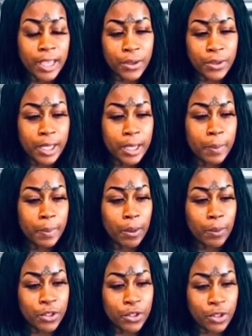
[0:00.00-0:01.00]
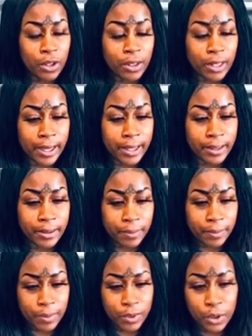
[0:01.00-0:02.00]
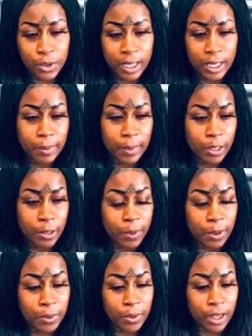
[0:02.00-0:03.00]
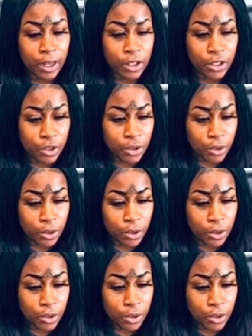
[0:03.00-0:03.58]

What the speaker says: you think about what you don't like, you think about the people that hurt you,